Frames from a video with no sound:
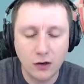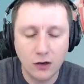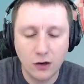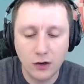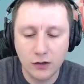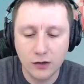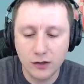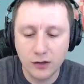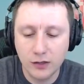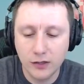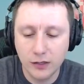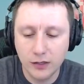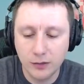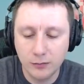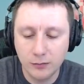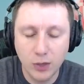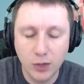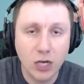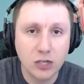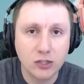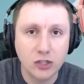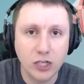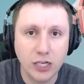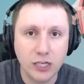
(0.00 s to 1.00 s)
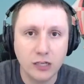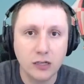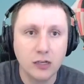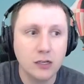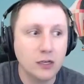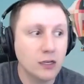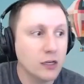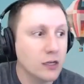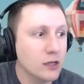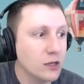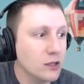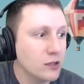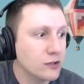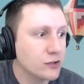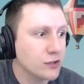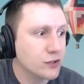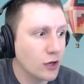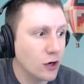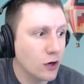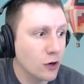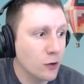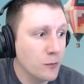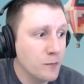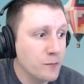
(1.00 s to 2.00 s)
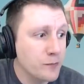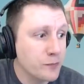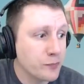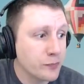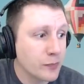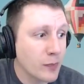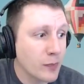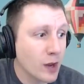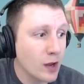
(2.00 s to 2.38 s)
on the blockchain. So